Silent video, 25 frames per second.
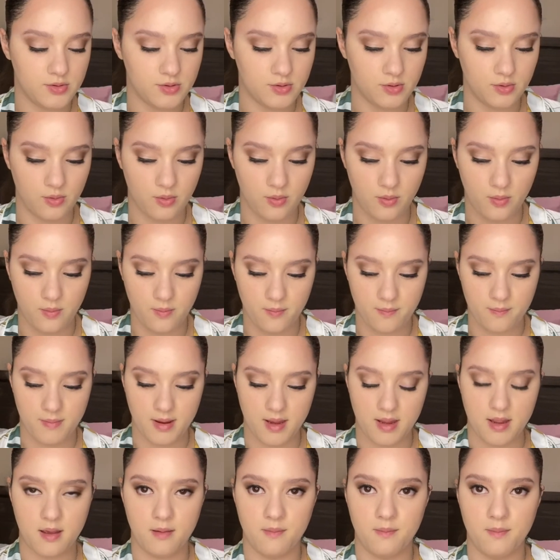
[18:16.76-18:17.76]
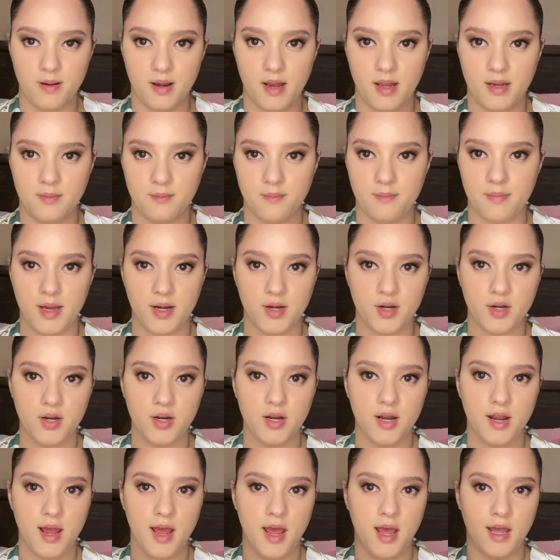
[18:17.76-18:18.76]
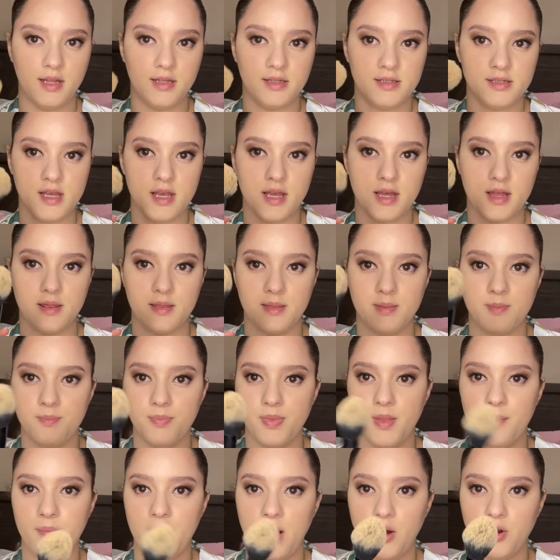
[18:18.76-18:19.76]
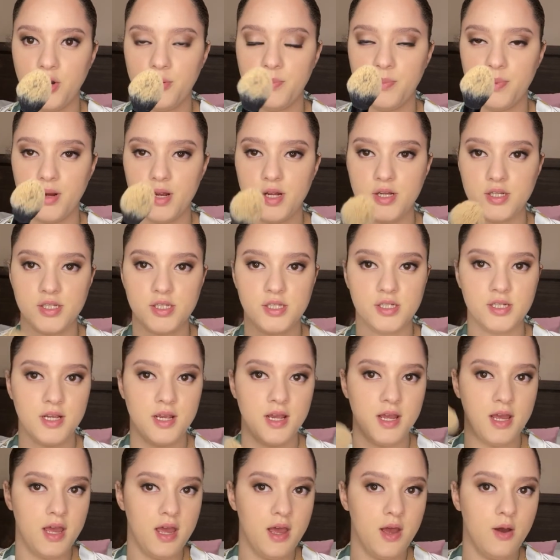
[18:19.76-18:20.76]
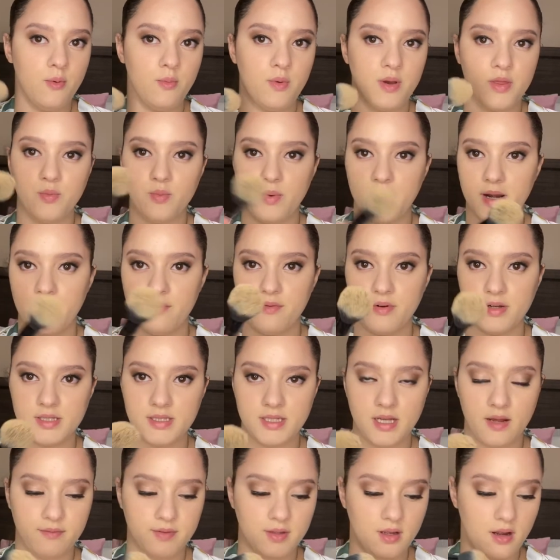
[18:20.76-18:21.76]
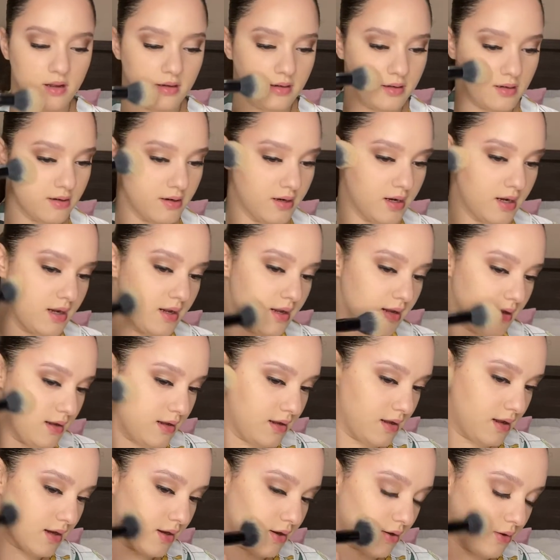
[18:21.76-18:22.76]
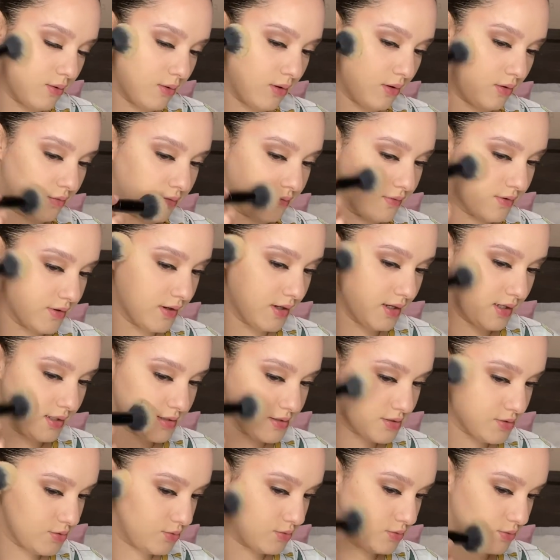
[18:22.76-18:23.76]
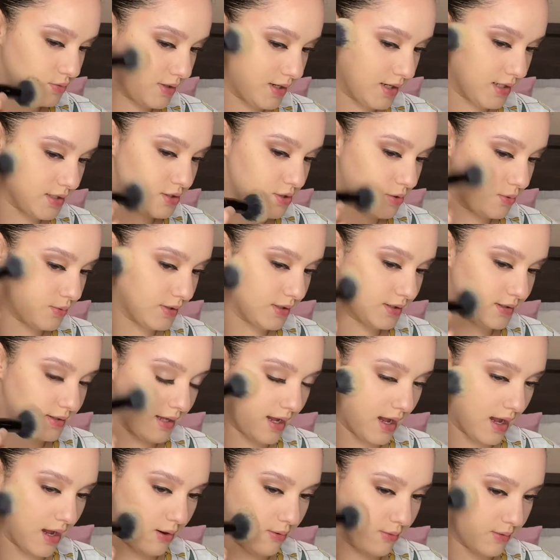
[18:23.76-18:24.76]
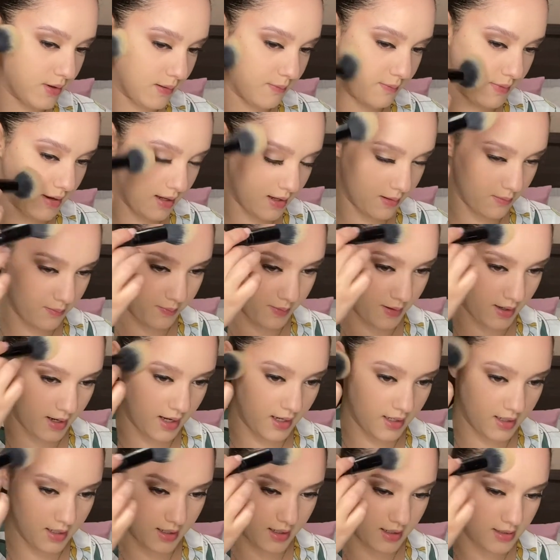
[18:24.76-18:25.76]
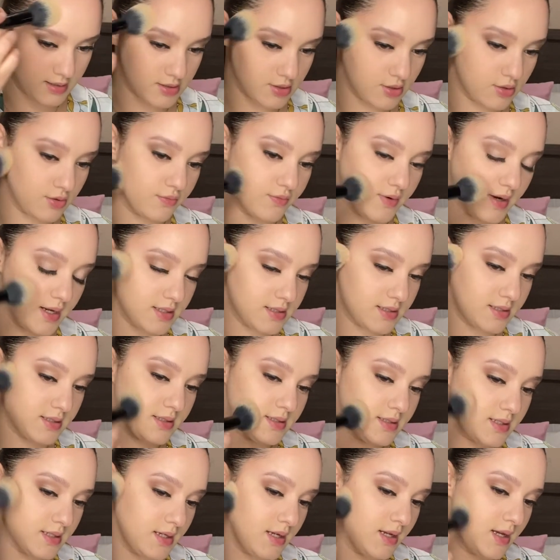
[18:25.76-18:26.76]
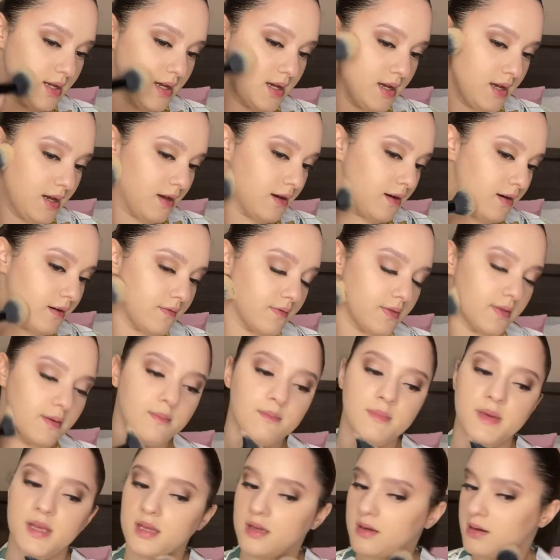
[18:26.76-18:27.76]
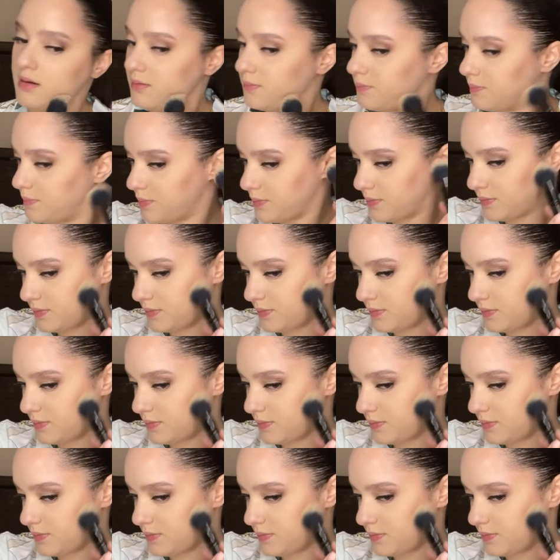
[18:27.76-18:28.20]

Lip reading: to make it blend better, I take the powder brush with whatever is left under it and go over it to like tone it down and make it blend into the rest of the makeup.